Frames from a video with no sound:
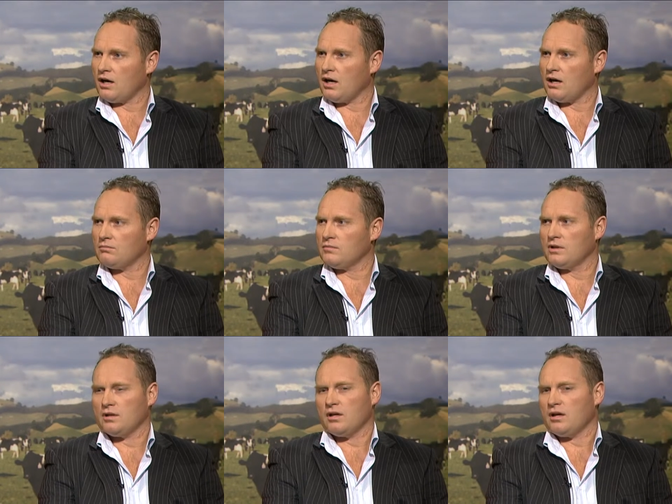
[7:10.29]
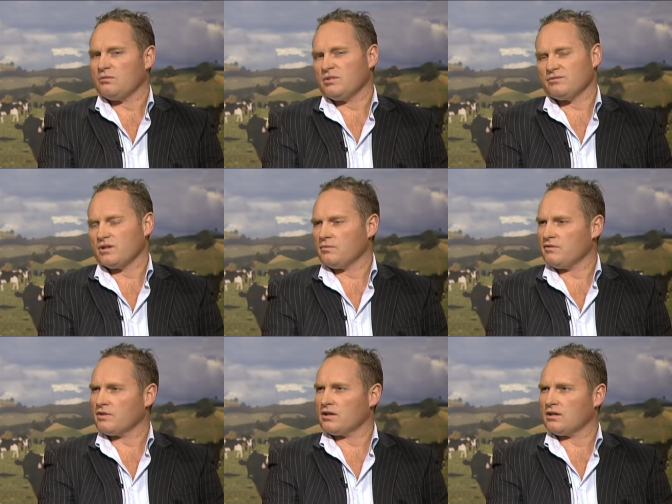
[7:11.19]
um, and we've and
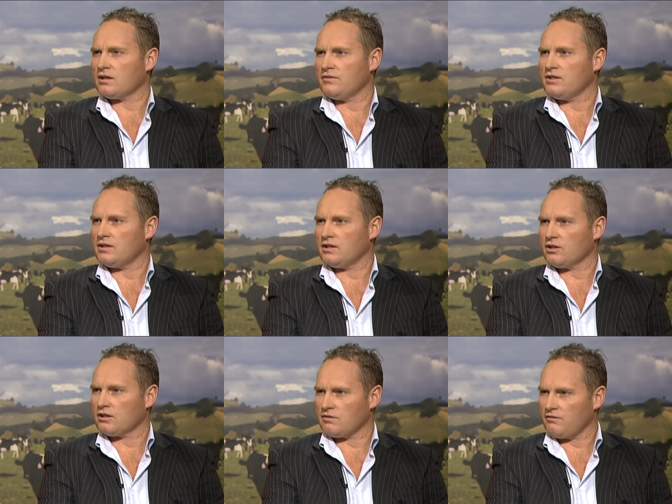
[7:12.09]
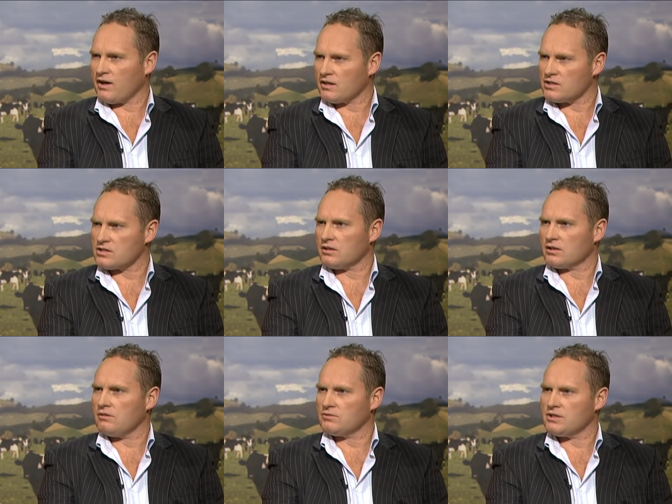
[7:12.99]
we've got a lot of lot of advantages like
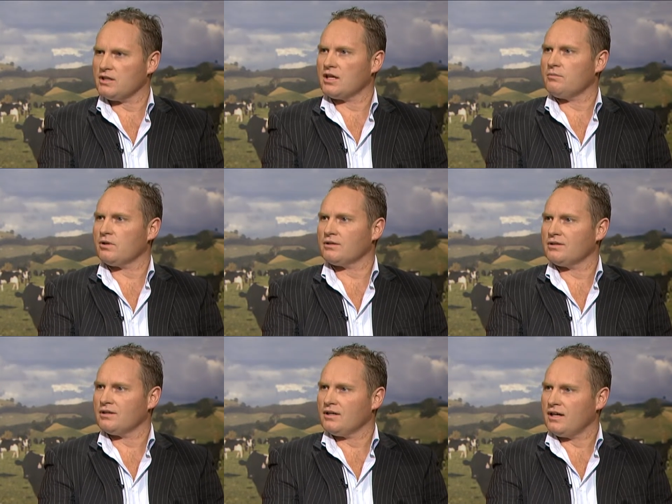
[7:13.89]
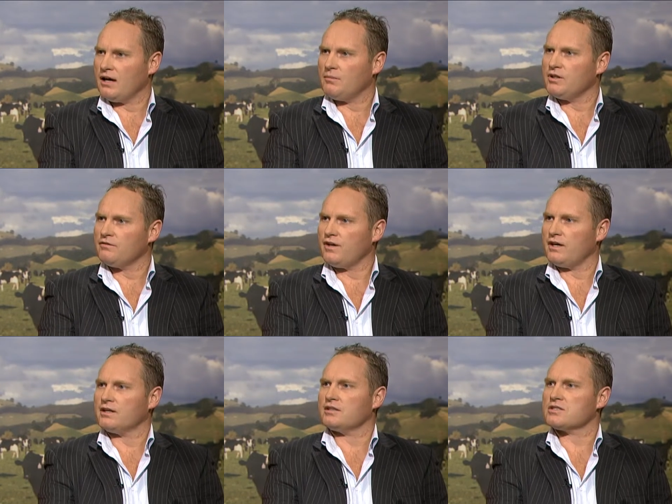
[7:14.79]
that. We just need to keep on um,
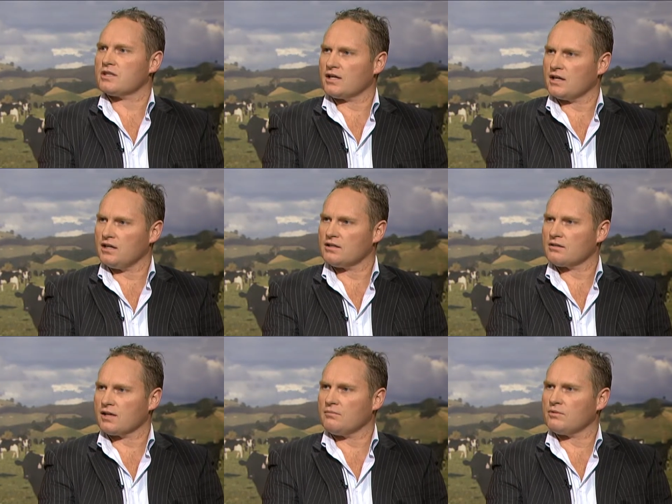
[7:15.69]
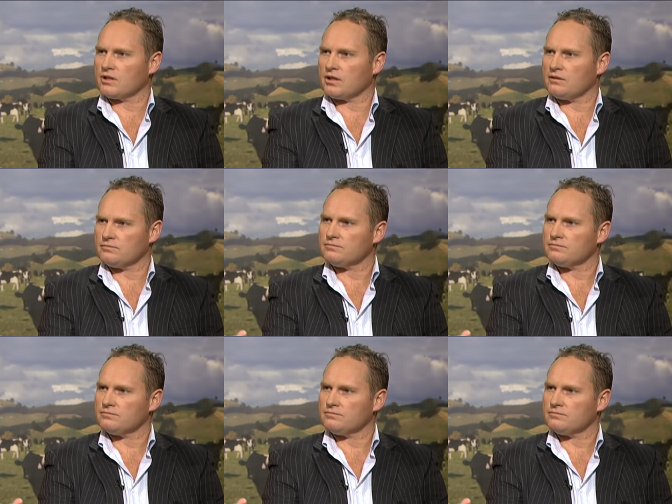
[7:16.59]
innovating and staying ahead of the game like that.